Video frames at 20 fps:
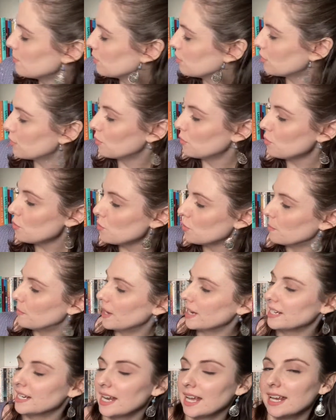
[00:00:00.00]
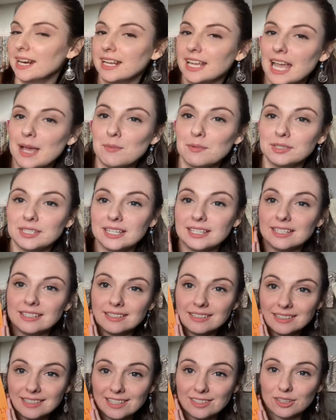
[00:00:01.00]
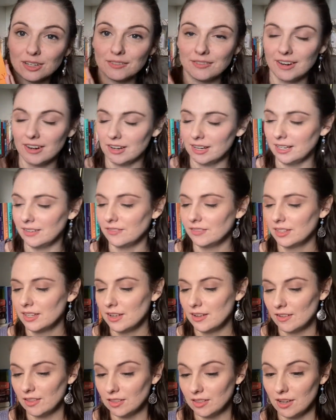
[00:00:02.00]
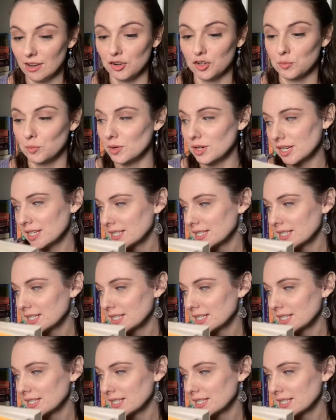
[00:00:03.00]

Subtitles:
Amber, ooh, by Diana Gabaldon. These are very large